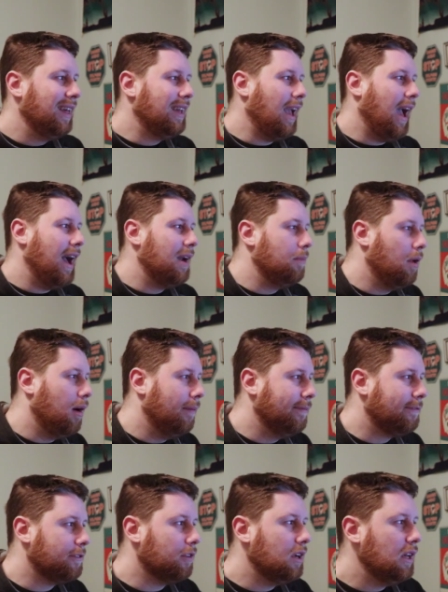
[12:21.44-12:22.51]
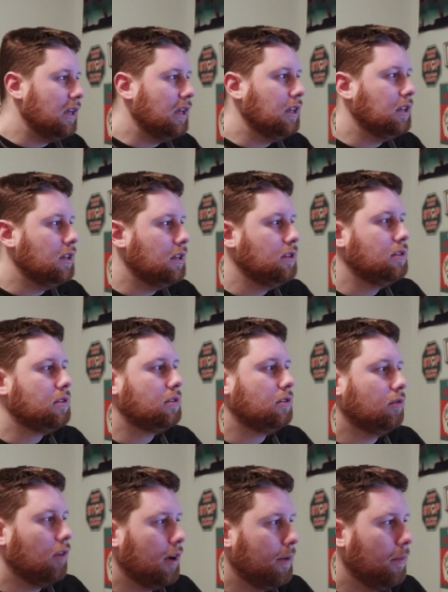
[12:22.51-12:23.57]
like Adam Humphries,
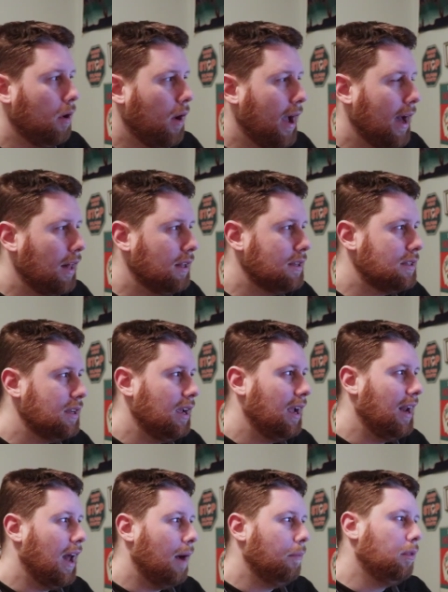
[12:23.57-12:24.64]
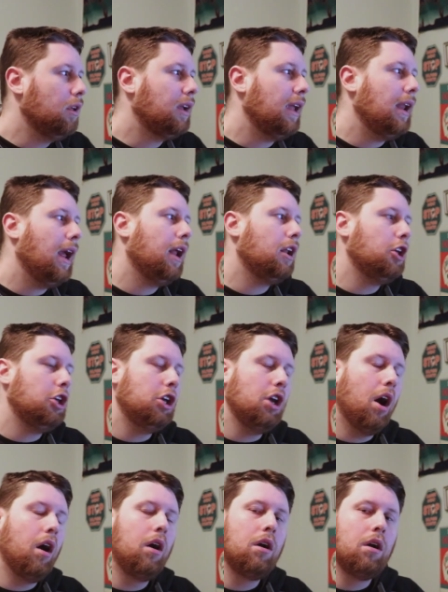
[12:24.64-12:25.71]
Geronimo Allison. I'm looking at
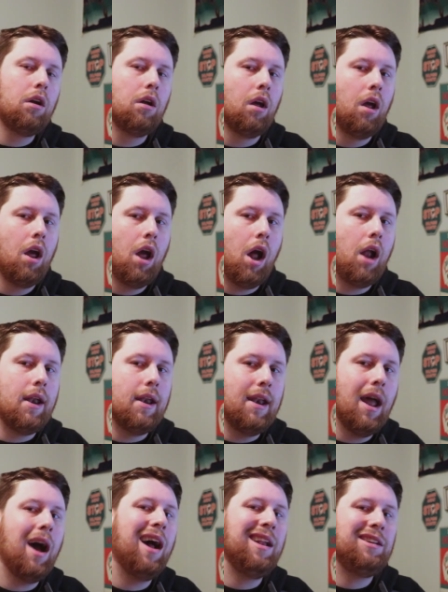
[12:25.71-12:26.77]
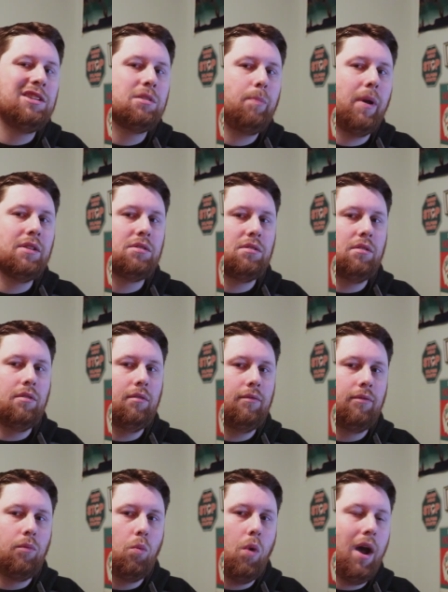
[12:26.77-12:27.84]
young,
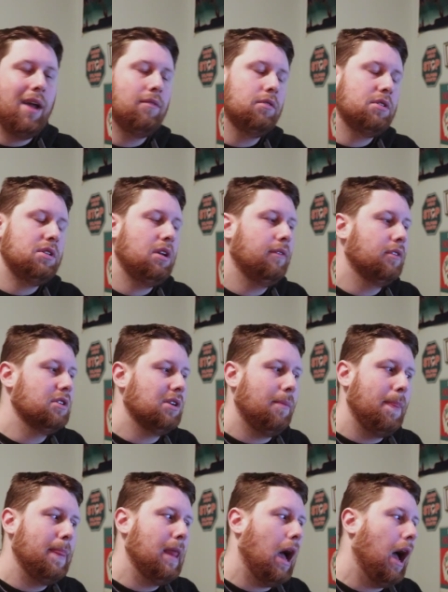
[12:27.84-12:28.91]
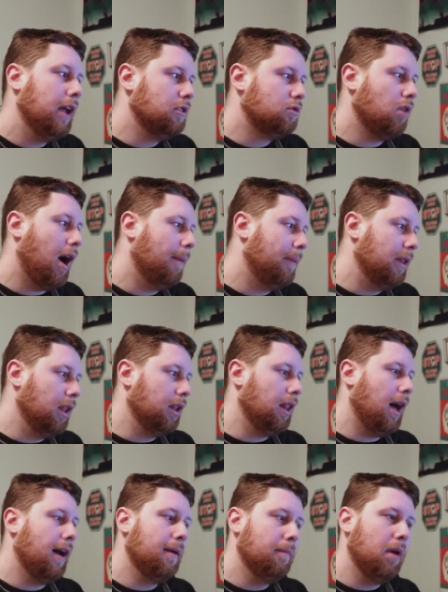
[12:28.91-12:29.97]
non-expensive wide receivers. I'm not dropping a
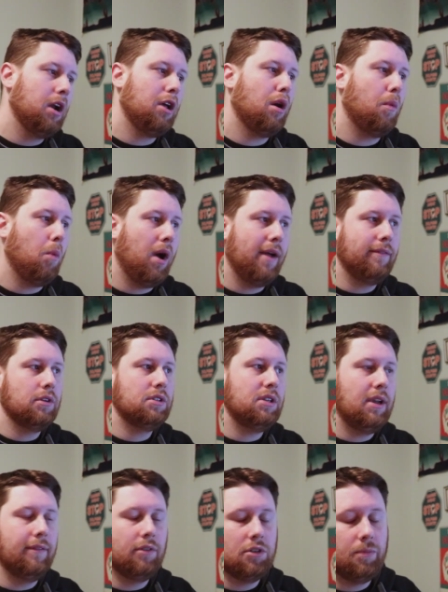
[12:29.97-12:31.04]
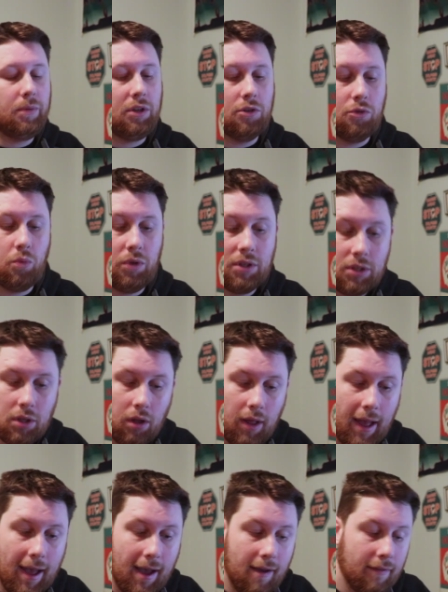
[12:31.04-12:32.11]
lot of money on wide receivers because we still
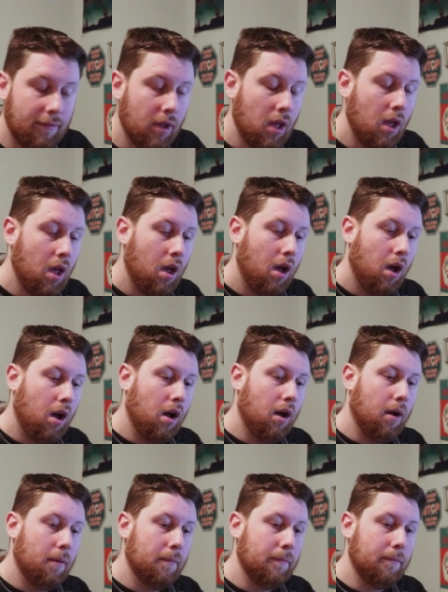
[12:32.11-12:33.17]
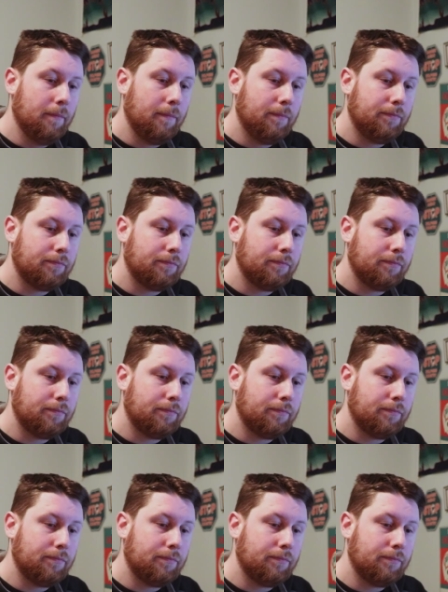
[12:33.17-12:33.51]
have um,